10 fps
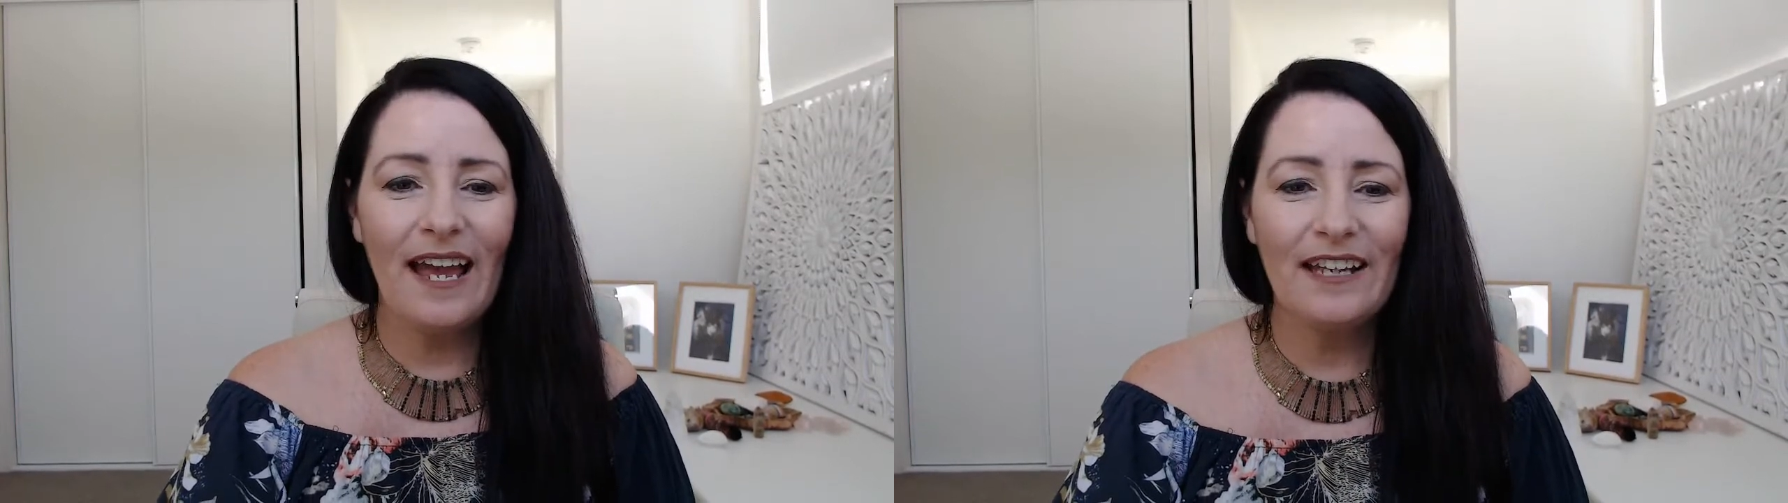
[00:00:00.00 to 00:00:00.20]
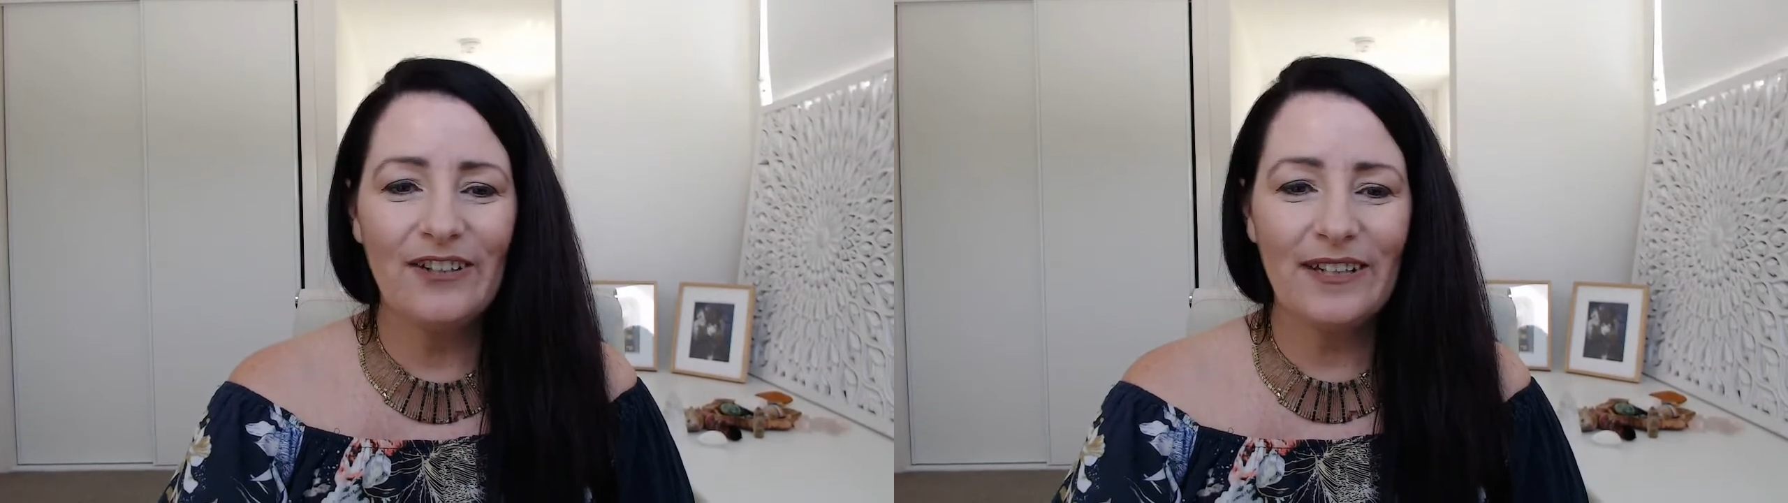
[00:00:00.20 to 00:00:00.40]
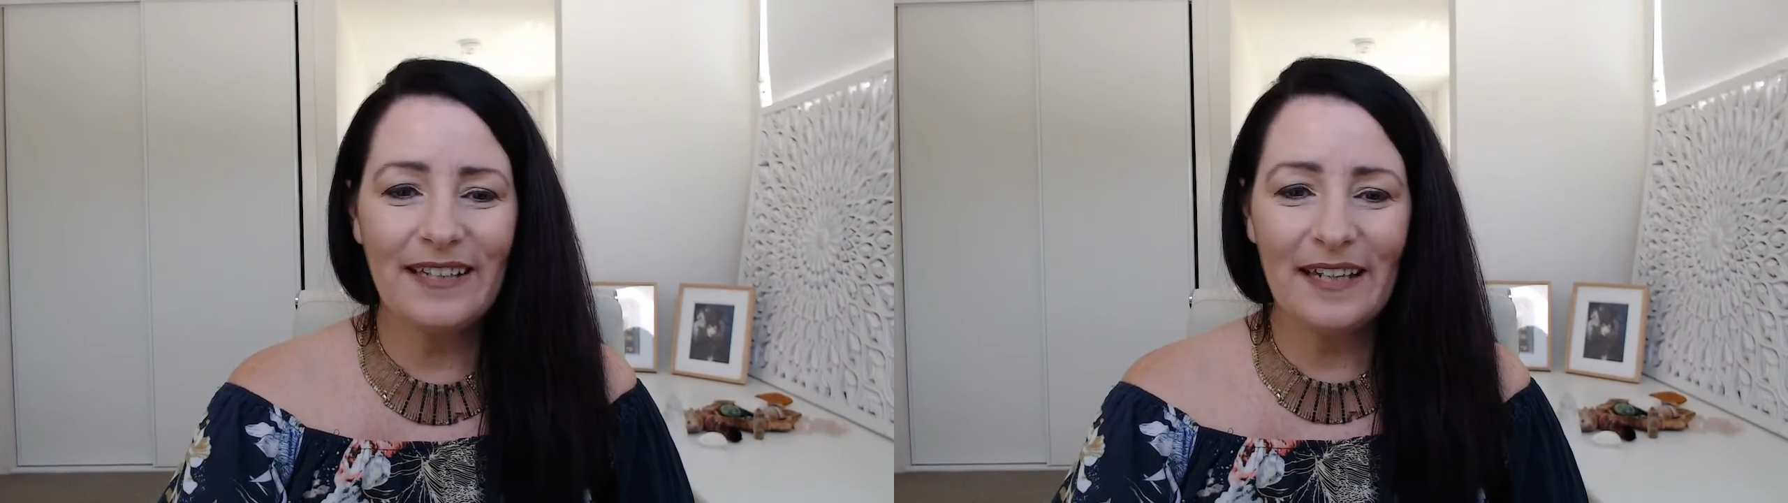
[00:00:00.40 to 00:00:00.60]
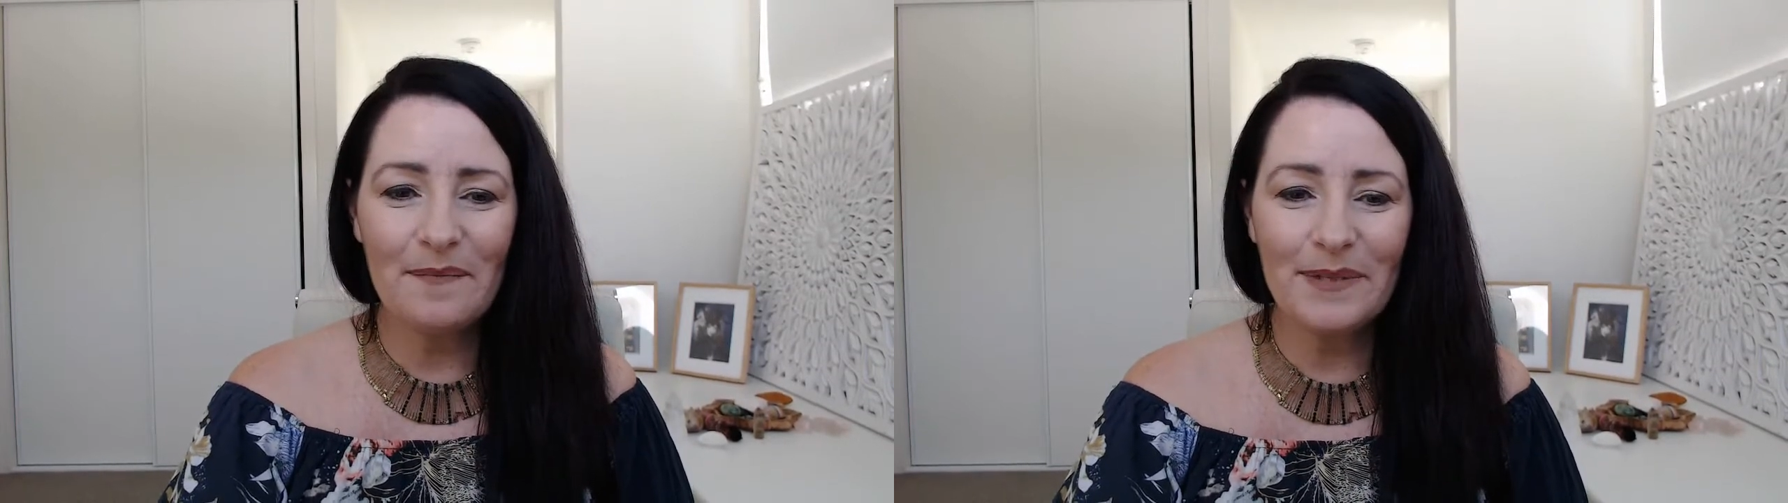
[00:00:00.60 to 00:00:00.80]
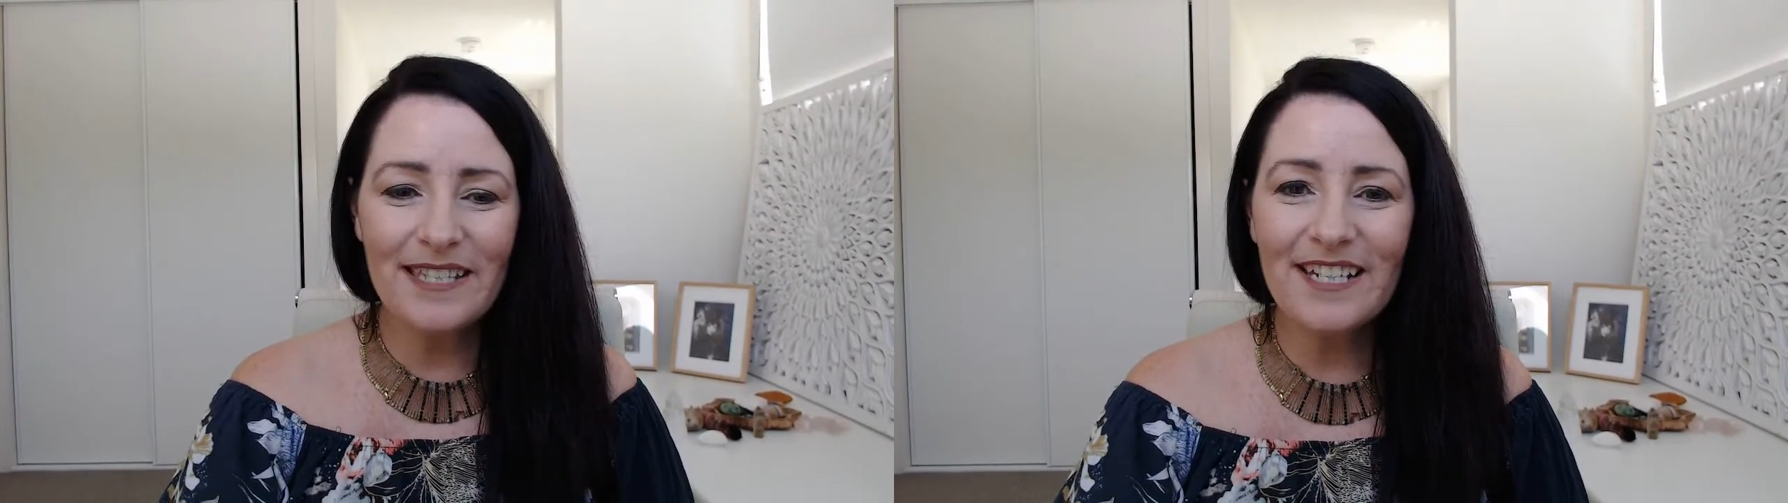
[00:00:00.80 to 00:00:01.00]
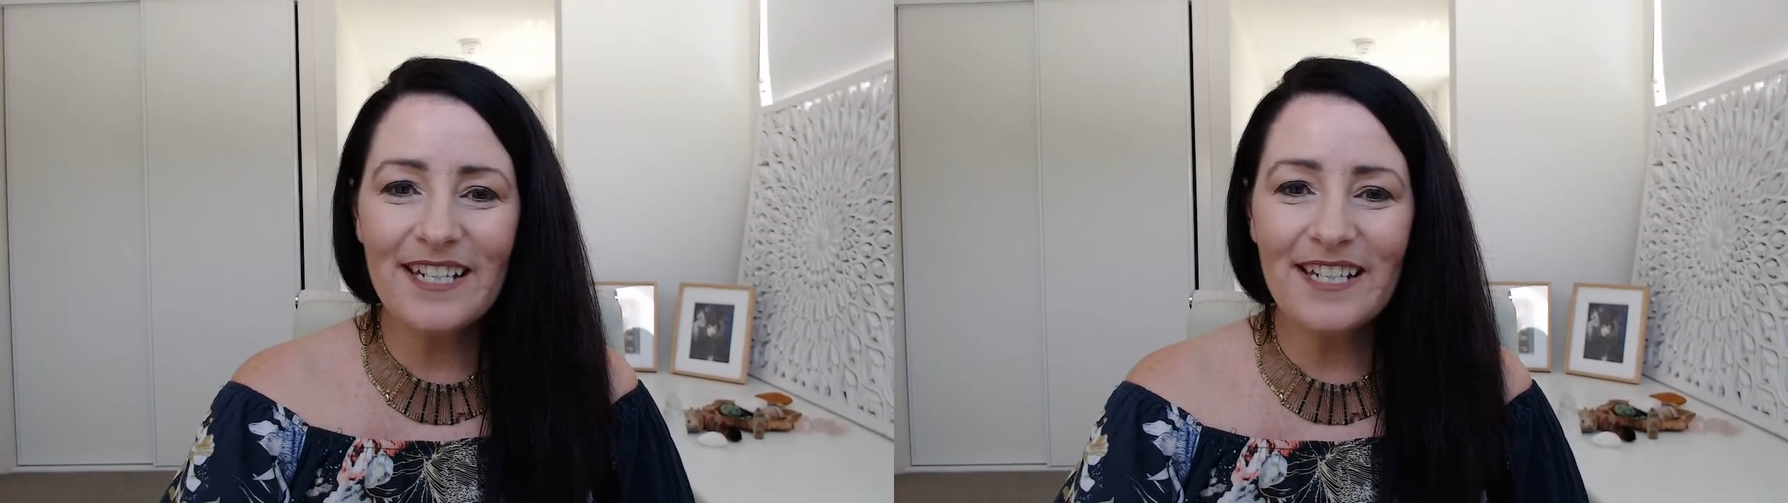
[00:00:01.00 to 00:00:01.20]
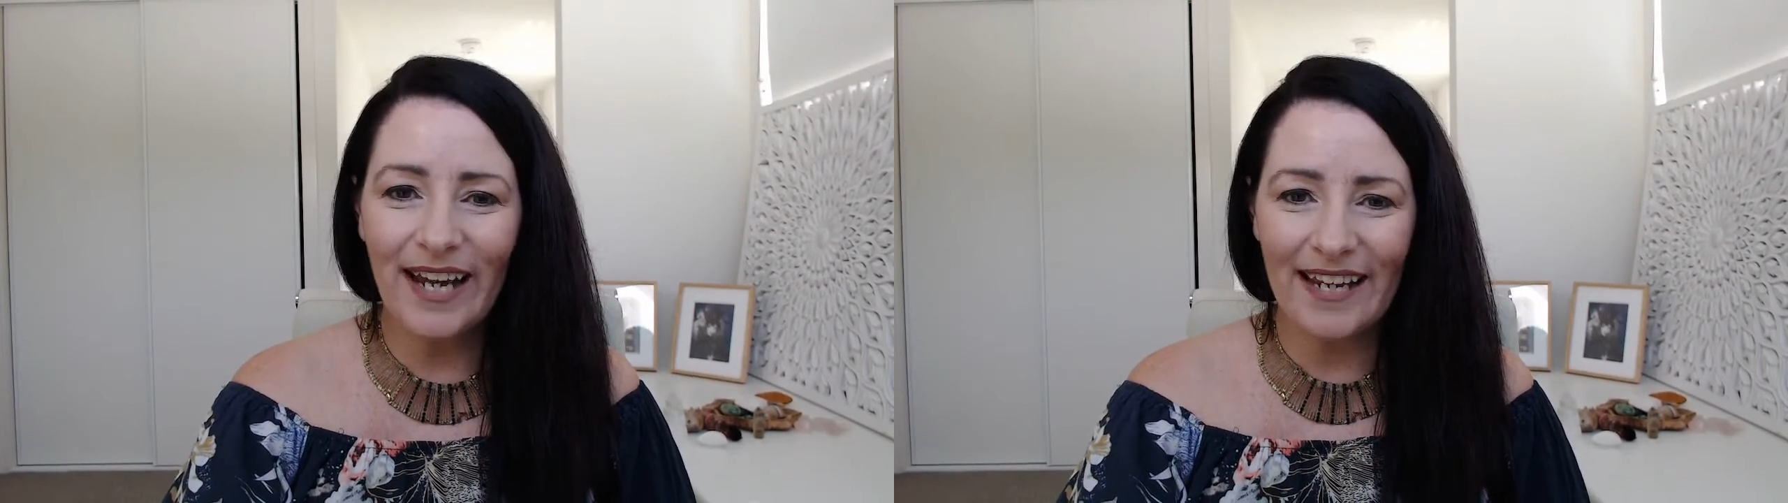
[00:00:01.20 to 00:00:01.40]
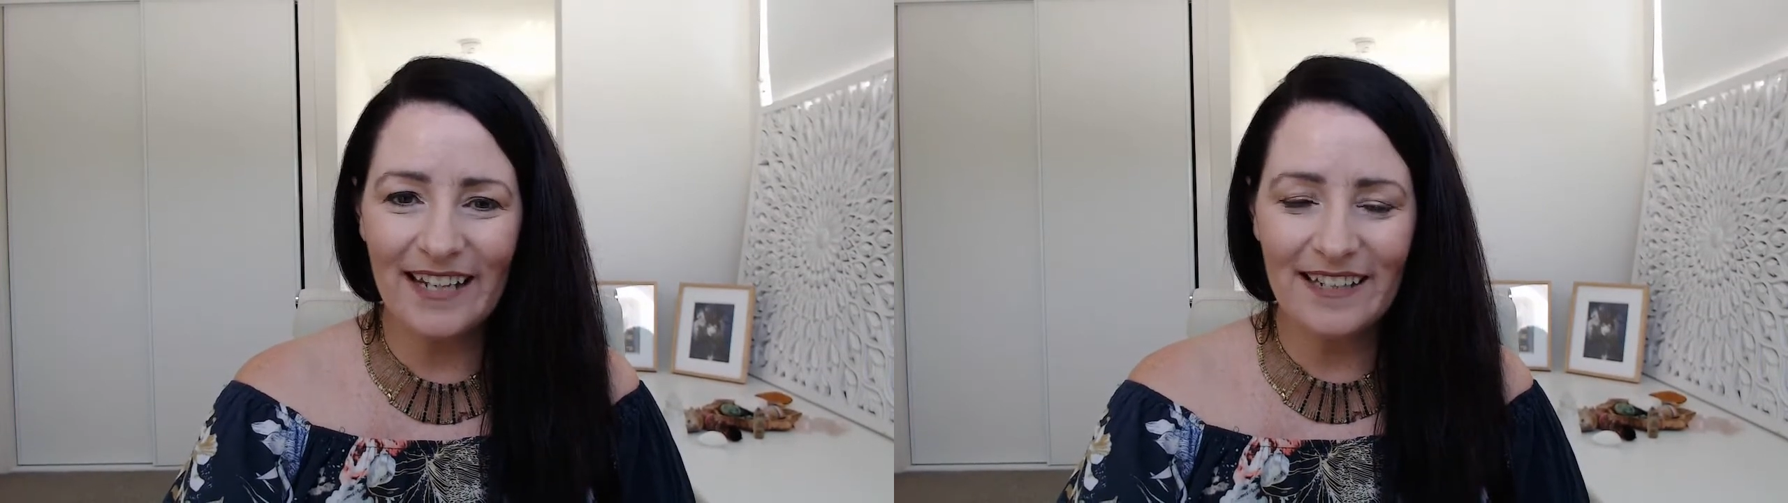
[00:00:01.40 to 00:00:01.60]
and you can get busy
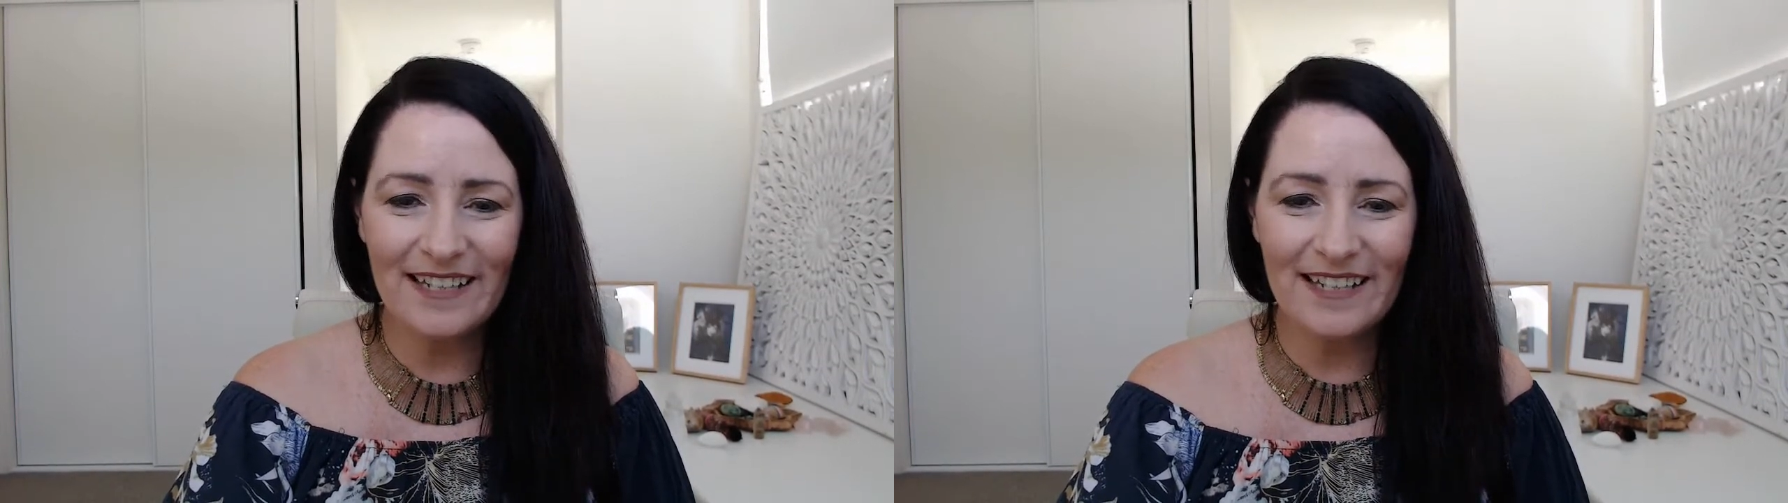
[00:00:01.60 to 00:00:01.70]
creating